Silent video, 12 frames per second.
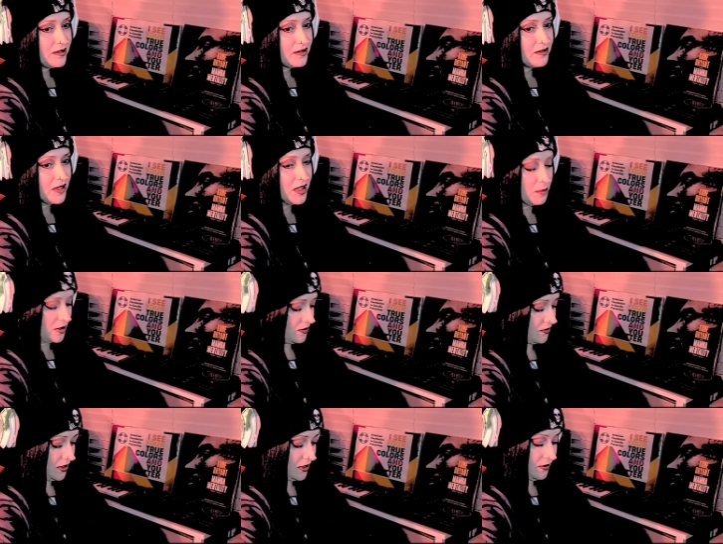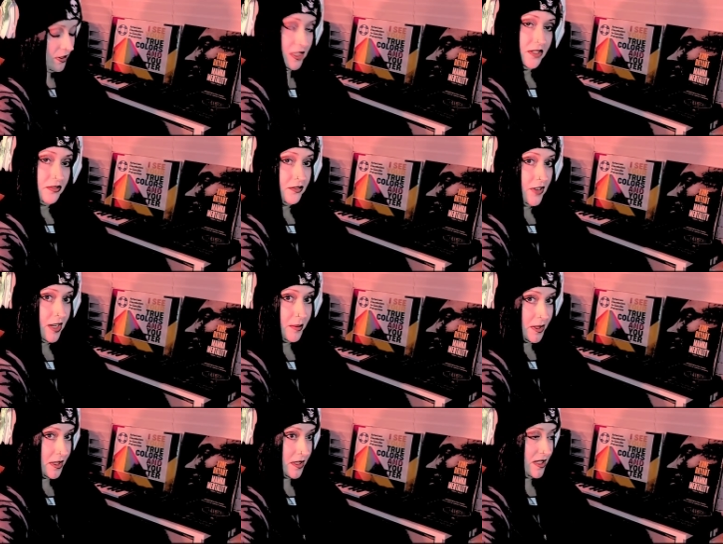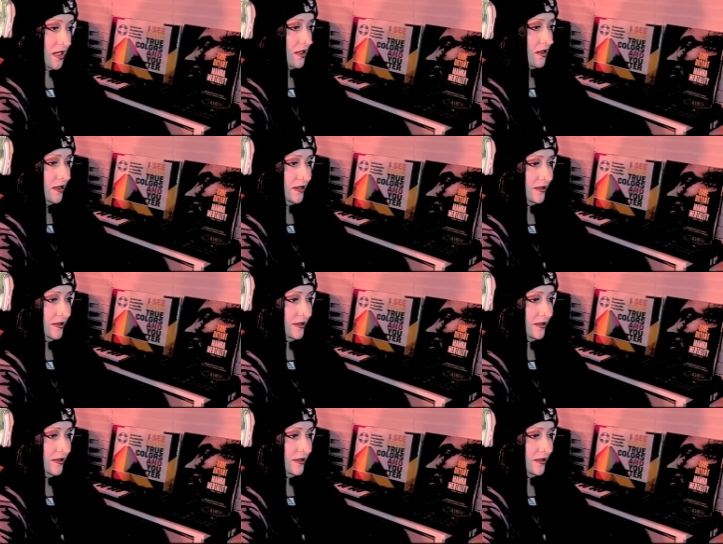Gonna be a very, very different vibe on this channel.